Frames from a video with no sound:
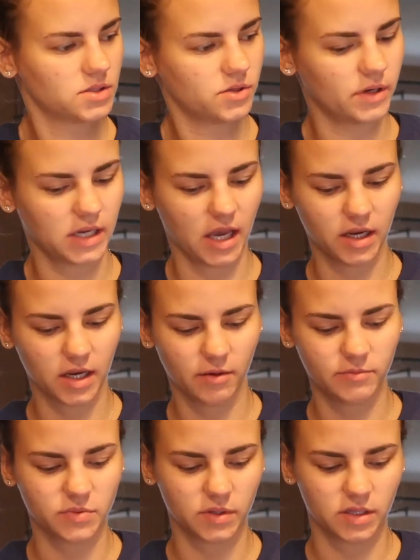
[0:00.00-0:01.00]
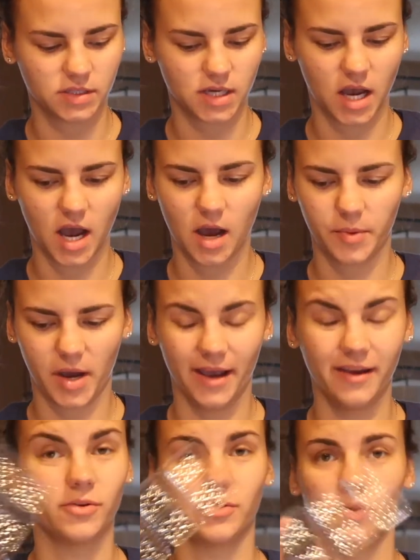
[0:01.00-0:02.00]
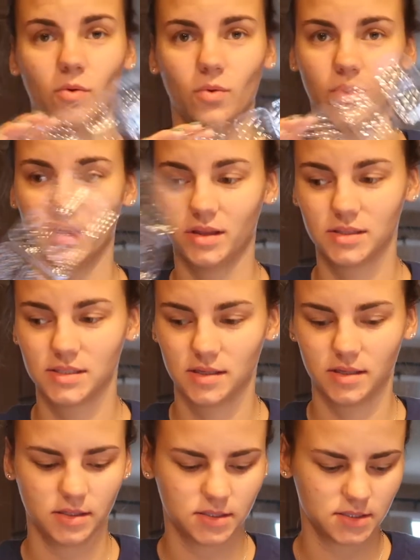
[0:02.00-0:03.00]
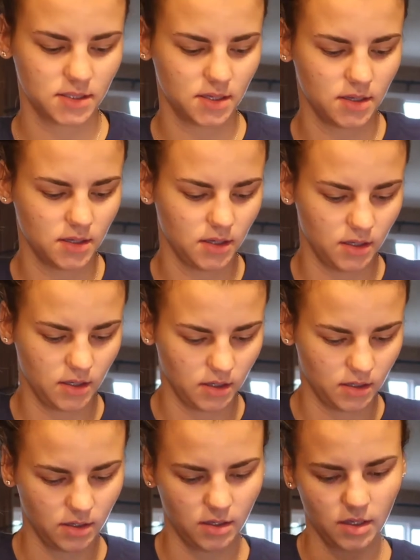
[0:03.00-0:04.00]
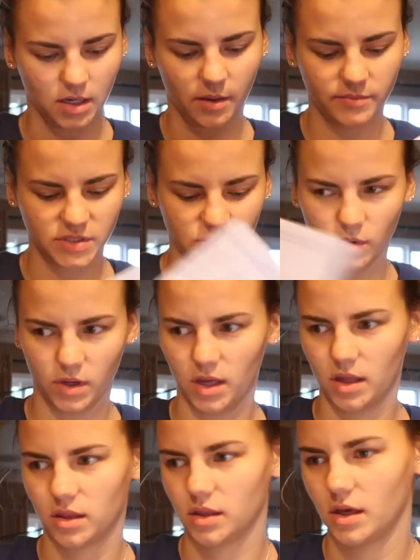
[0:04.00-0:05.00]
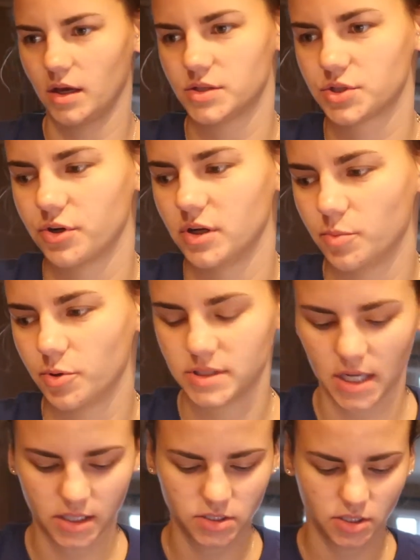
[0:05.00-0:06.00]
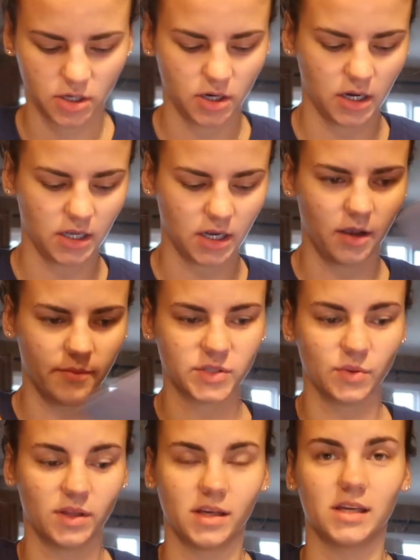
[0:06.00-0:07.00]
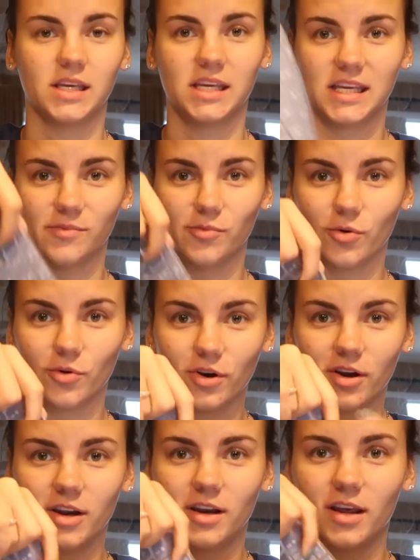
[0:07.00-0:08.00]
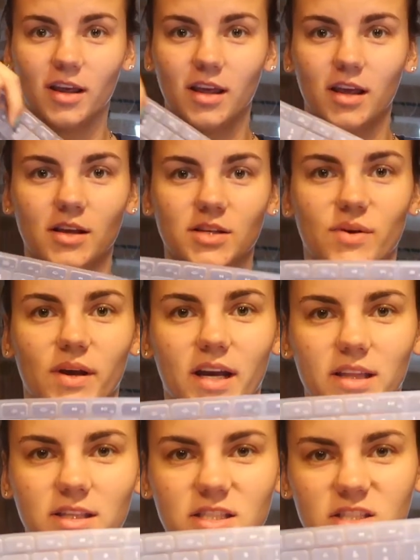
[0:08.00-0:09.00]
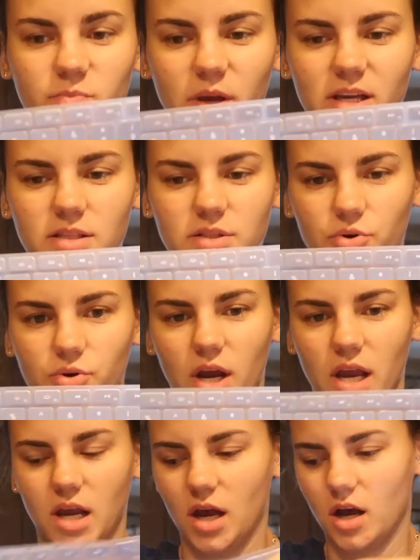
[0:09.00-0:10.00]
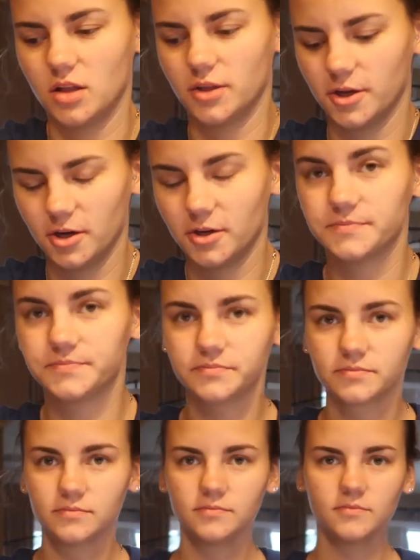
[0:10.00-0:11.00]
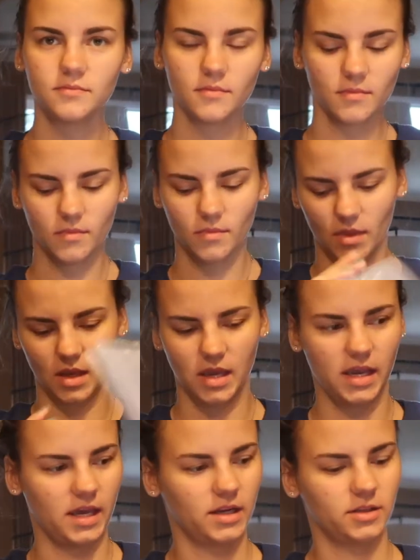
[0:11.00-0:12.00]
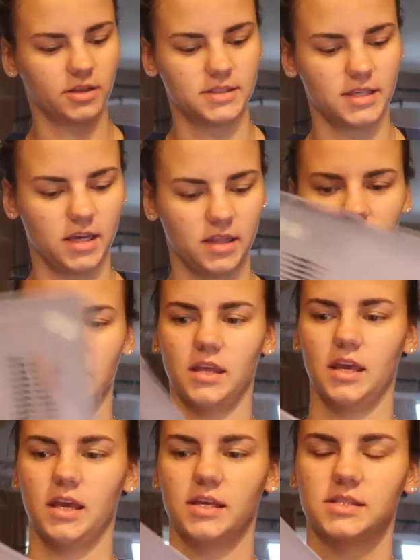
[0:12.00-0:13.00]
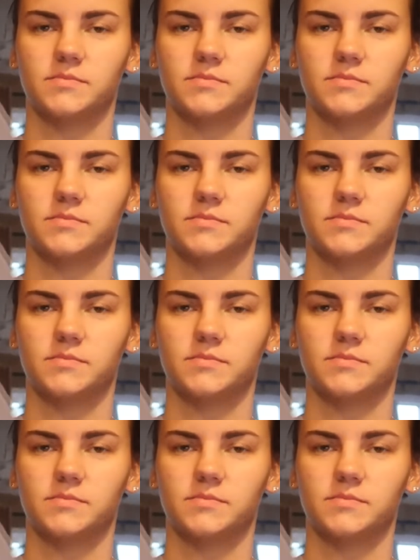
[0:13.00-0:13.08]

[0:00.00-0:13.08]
So again, it comes with a top. I don't know what this is. It comes with a screen protector and it comes with a keyboard. So I got the space gray color and it looks like this.